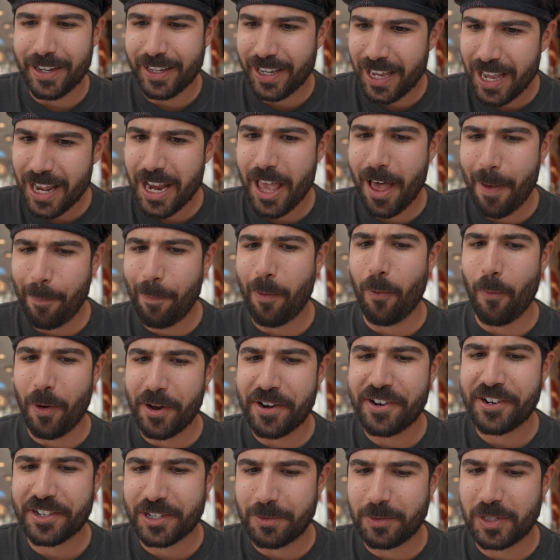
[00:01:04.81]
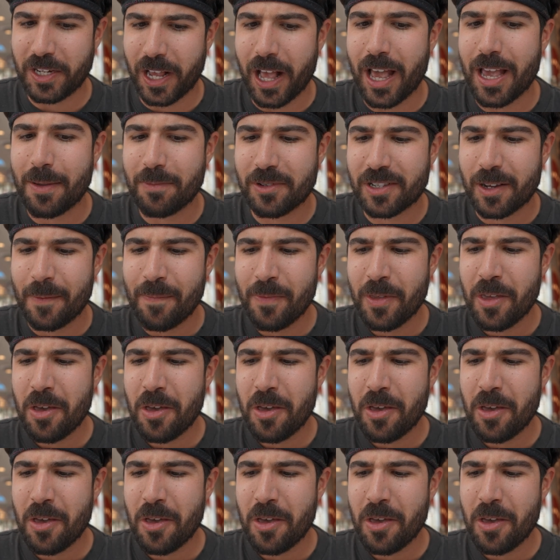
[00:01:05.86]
you can't help but wonder sometimes,